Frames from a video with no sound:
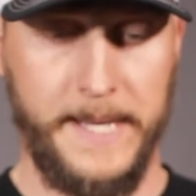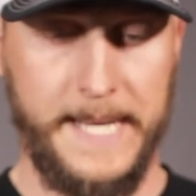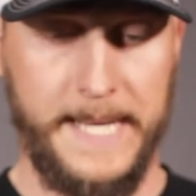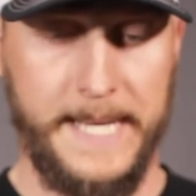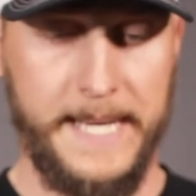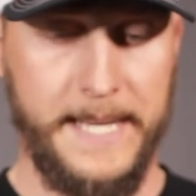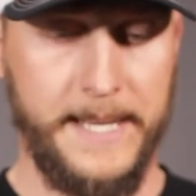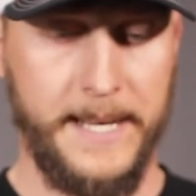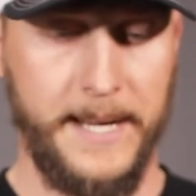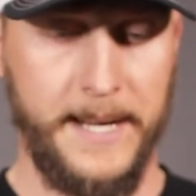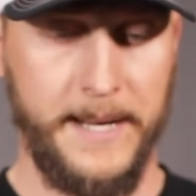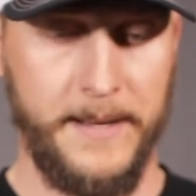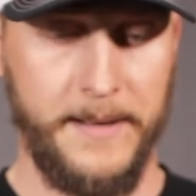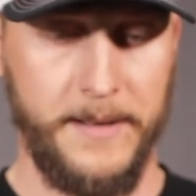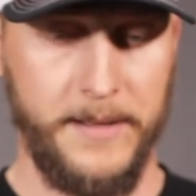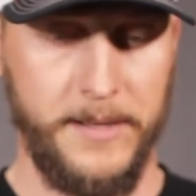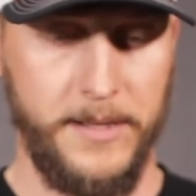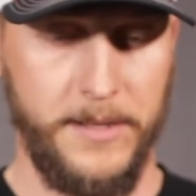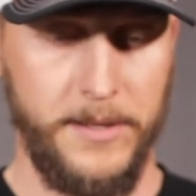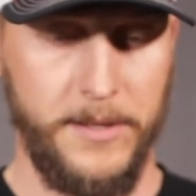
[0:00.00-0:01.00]
Any kind
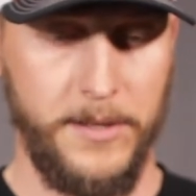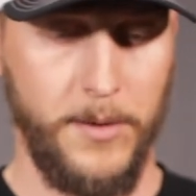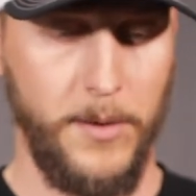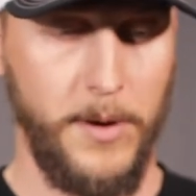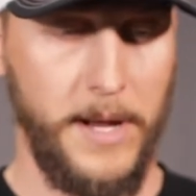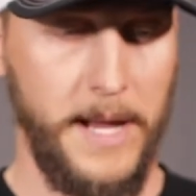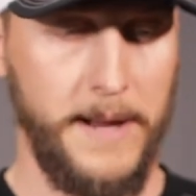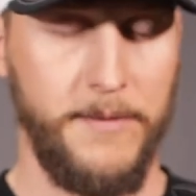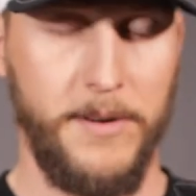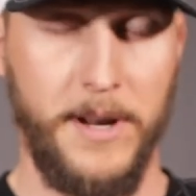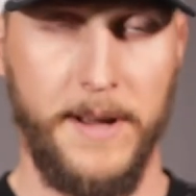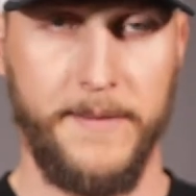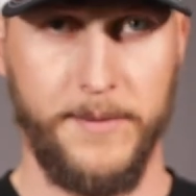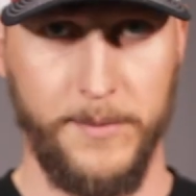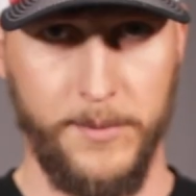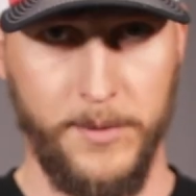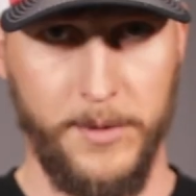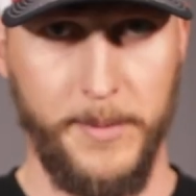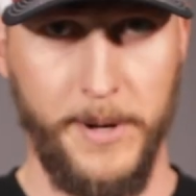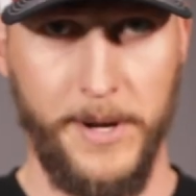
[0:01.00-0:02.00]
of, you don't ever have
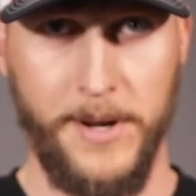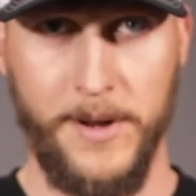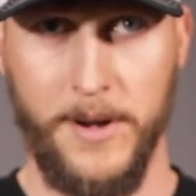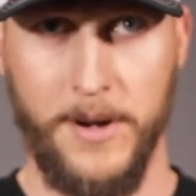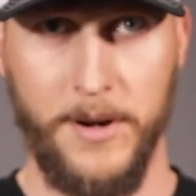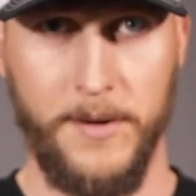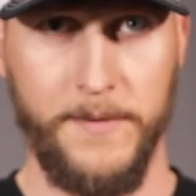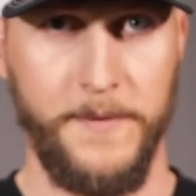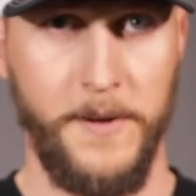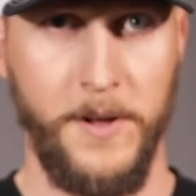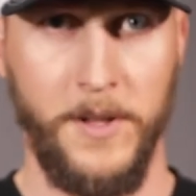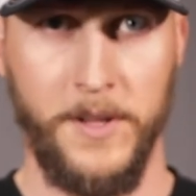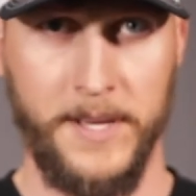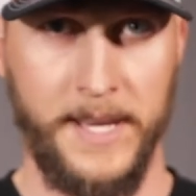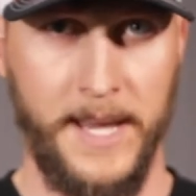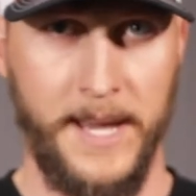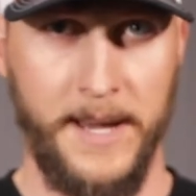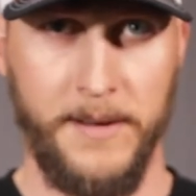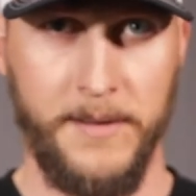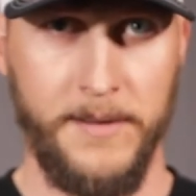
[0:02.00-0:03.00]
to worry about your arrow
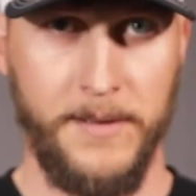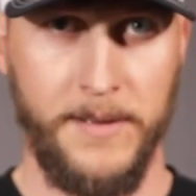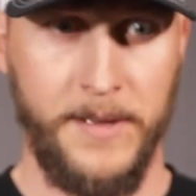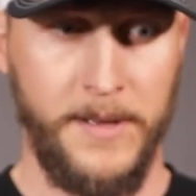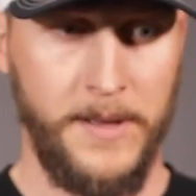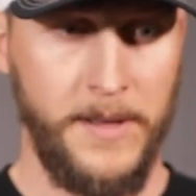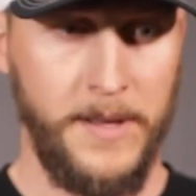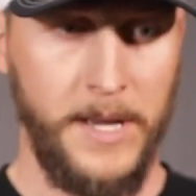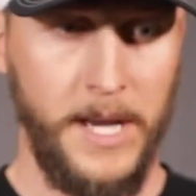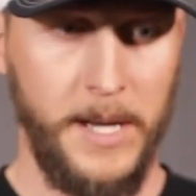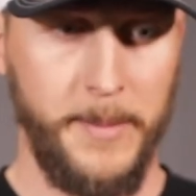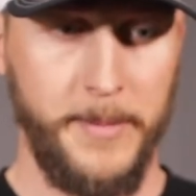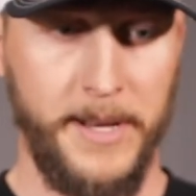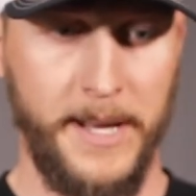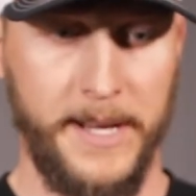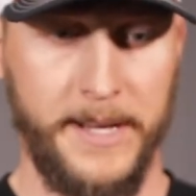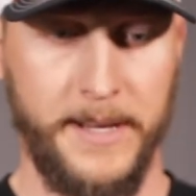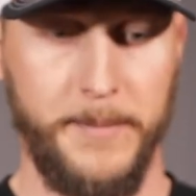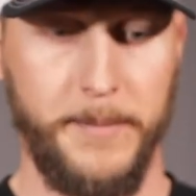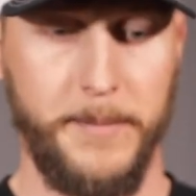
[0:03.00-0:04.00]
falling out. I mean,
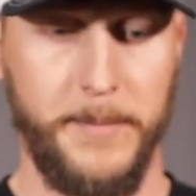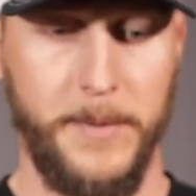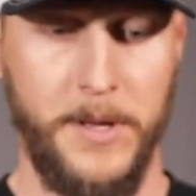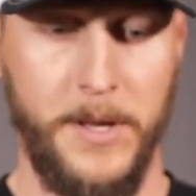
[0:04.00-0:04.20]
I can